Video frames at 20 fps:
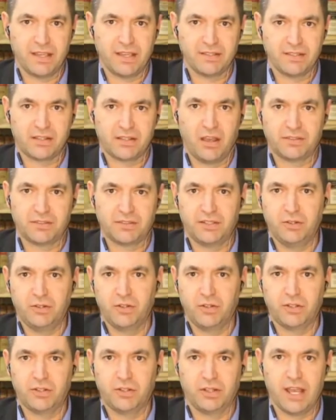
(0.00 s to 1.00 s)
a
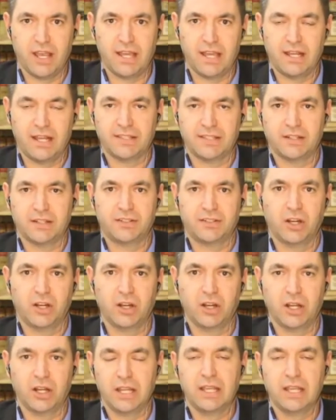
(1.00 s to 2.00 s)
constitutional guy and as an
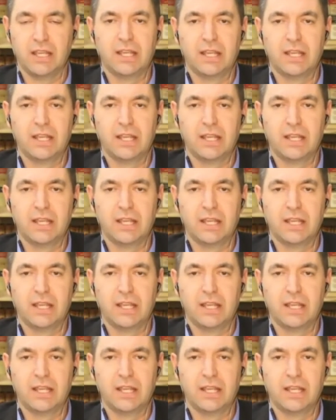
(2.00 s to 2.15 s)
attorney,